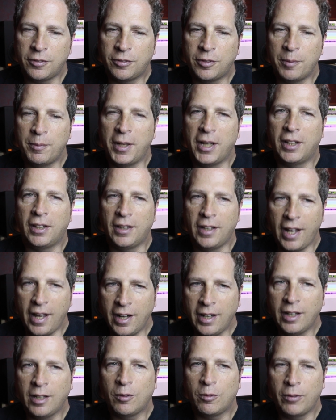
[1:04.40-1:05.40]
from
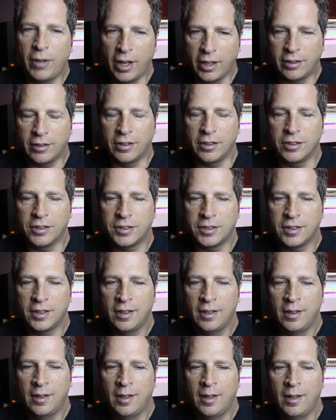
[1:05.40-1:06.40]
Atlantic Records.
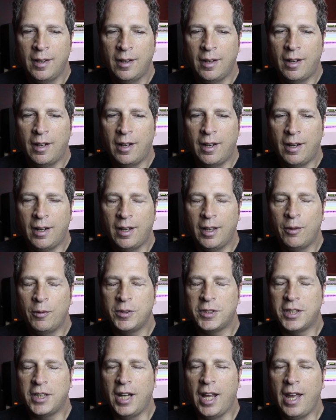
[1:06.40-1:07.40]
It
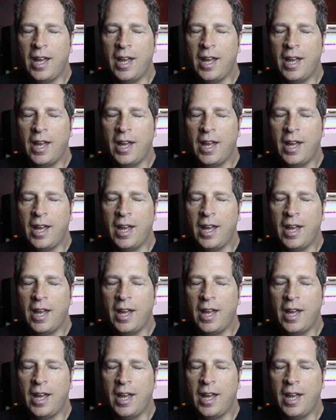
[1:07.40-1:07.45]
was an